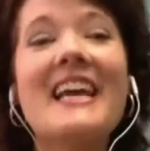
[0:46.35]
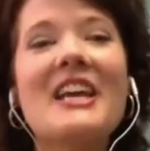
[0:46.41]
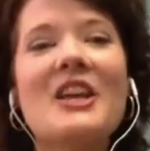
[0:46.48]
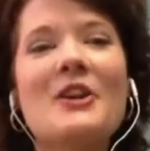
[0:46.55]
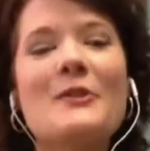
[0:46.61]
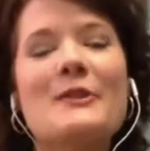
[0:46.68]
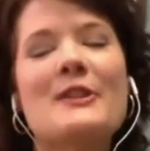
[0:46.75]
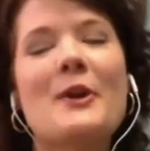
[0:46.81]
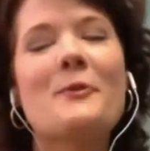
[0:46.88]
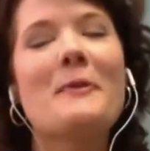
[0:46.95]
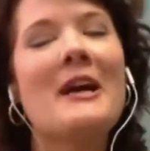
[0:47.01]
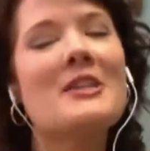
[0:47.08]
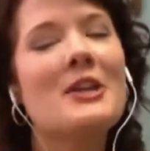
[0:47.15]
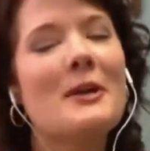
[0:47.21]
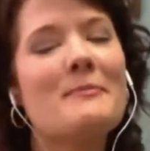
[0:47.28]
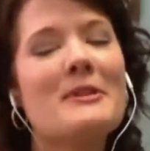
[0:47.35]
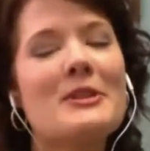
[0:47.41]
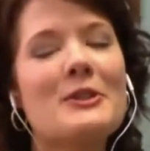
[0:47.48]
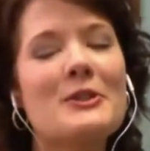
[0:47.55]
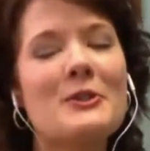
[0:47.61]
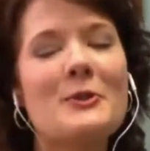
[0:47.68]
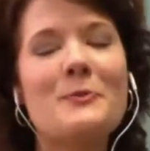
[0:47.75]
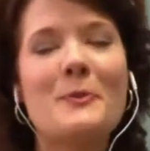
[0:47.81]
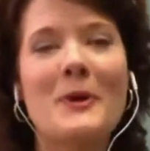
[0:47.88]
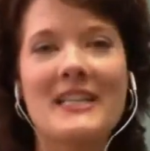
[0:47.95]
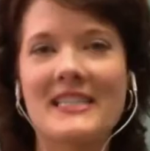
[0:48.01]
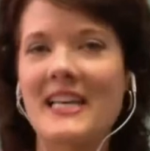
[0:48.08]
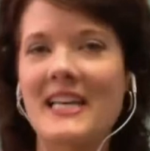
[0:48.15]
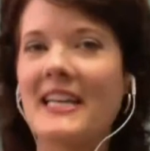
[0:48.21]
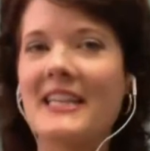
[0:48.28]
you so much. I'm super
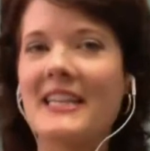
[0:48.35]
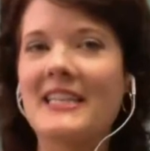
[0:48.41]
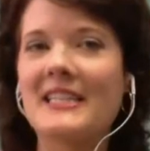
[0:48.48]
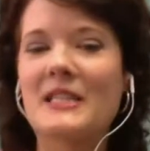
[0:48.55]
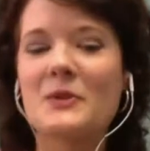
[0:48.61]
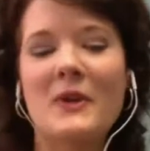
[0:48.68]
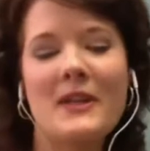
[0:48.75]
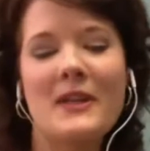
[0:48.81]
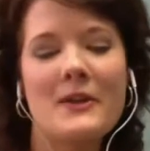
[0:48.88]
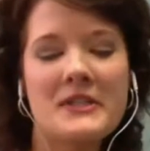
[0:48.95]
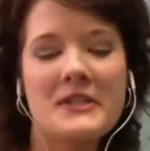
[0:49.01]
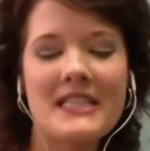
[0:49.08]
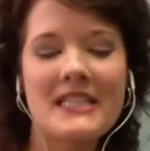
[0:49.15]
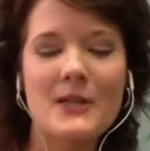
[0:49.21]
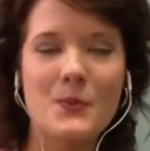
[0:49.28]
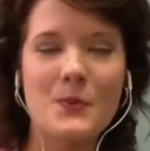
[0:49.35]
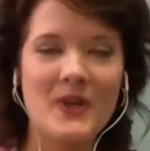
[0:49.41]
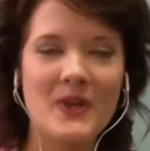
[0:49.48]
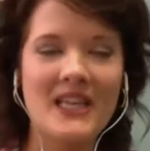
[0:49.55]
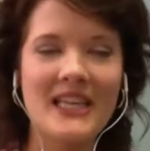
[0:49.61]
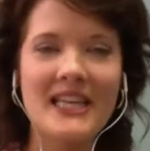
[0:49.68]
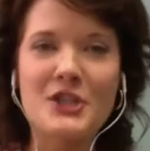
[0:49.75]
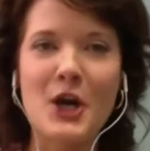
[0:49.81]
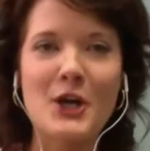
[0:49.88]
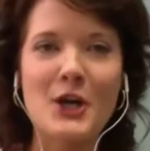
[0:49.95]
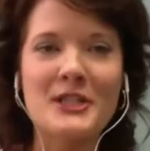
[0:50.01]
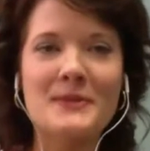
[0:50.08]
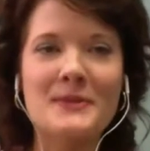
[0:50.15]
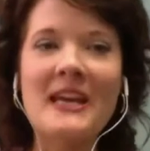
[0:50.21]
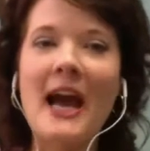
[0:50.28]
excited. This is one of those things that really
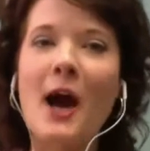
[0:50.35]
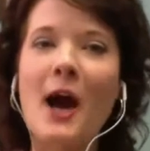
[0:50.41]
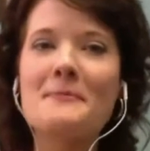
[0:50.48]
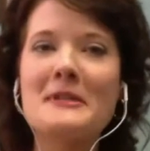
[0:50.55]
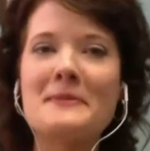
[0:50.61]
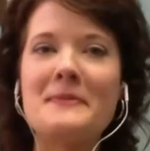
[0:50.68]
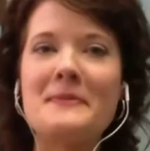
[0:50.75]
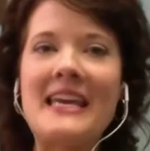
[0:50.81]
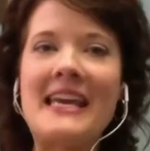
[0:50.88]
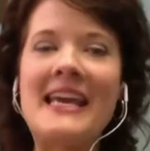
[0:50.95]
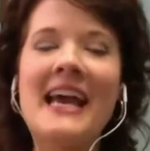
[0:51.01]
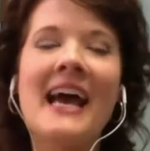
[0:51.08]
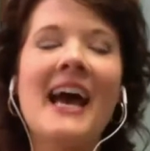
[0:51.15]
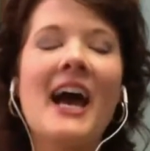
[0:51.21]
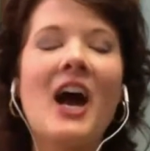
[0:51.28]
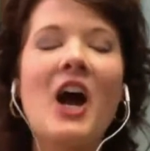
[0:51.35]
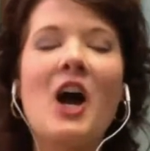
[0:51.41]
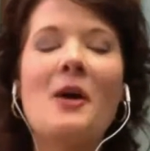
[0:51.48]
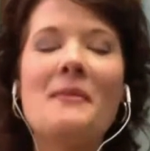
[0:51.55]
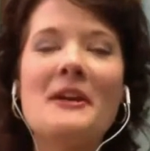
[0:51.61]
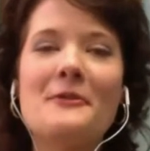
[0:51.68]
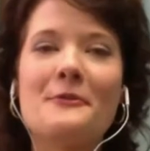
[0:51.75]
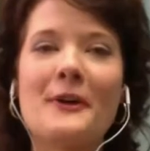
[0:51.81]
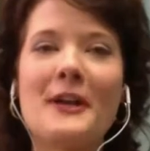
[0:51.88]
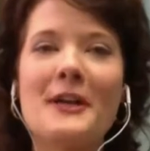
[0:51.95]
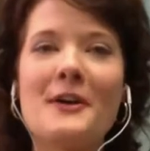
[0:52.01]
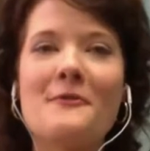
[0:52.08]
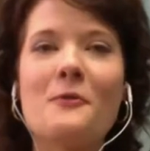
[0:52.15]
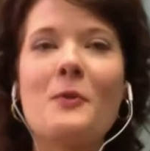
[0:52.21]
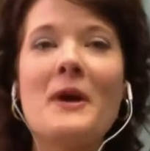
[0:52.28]
charges me up to be in front
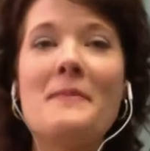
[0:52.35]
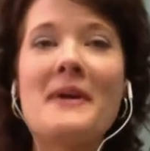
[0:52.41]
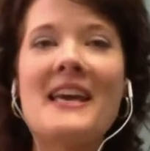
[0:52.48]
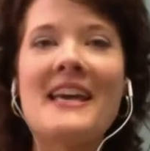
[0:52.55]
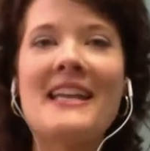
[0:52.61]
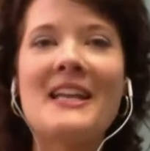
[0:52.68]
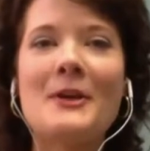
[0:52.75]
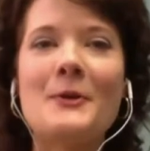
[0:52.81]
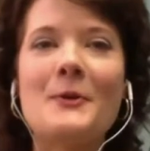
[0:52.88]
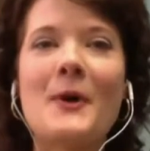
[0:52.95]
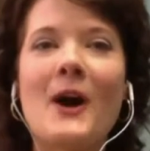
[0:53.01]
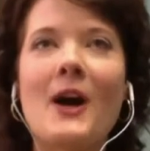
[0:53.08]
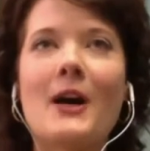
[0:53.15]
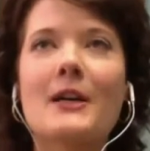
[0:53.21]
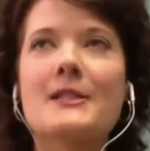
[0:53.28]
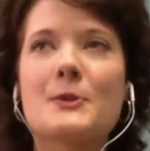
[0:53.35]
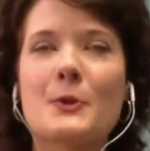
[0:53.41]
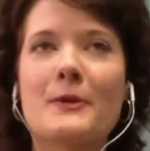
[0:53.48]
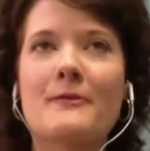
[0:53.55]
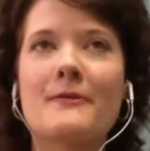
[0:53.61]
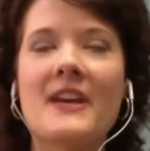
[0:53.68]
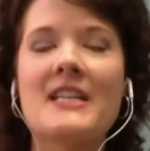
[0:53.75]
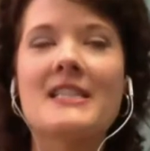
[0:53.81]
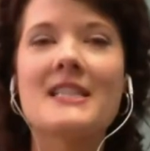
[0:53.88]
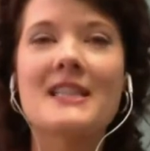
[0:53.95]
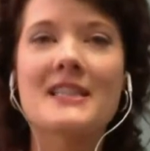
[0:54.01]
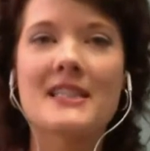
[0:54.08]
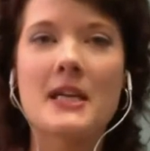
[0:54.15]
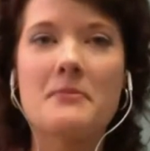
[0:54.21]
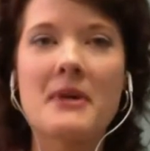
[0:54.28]
of women who are sort of facing
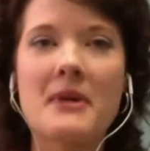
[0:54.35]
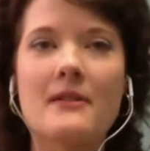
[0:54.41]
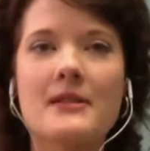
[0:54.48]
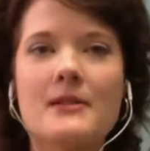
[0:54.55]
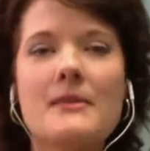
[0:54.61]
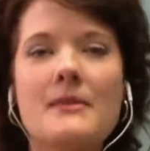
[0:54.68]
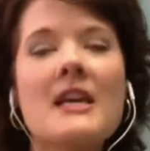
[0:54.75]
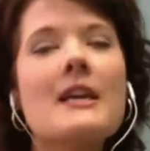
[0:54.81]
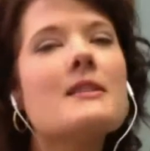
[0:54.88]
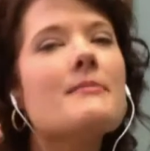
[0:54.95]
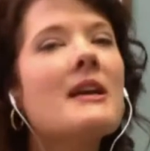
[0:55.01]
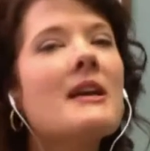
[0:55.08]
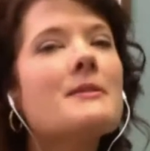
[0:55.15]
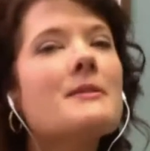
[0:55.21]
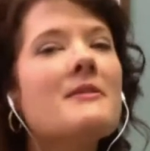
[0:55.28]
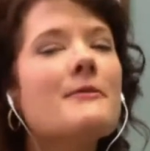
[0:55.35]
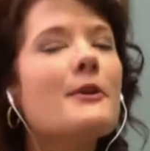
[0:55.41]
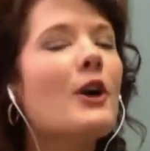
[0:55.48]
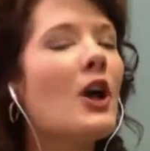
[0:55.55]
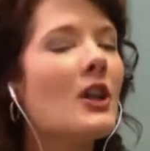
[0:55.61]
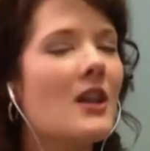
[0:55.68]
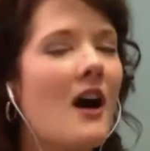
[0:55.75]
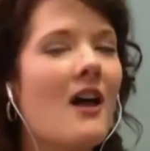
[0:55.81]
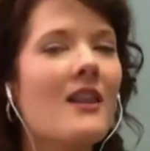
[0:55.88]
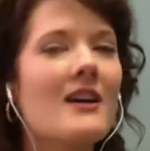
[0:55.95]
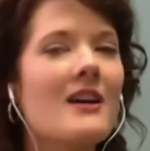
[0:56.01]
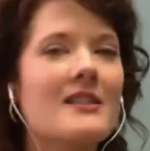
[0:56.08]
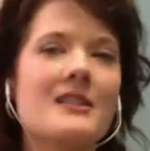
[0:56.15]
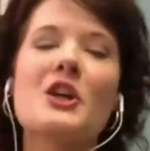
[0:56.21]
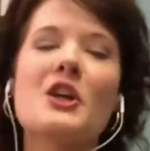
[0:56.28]
the same battles as me, because it makes me feel a lot
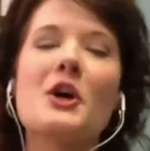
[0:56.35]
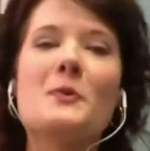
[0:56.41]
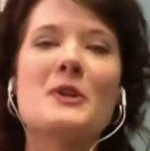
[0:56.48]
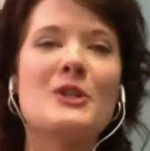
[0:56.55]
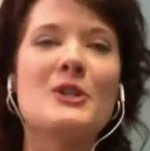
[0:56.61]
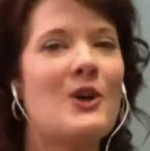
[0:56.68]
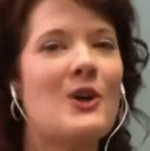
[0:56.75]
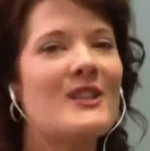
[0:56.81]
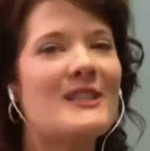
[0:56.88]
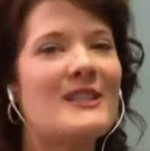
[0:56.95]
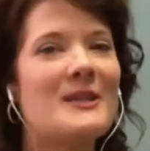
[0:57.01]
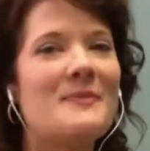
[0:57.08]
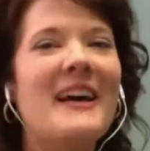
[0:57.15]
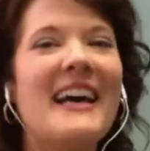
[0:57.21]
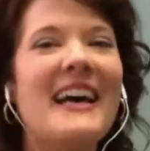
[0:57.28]
less alone, which is awesome.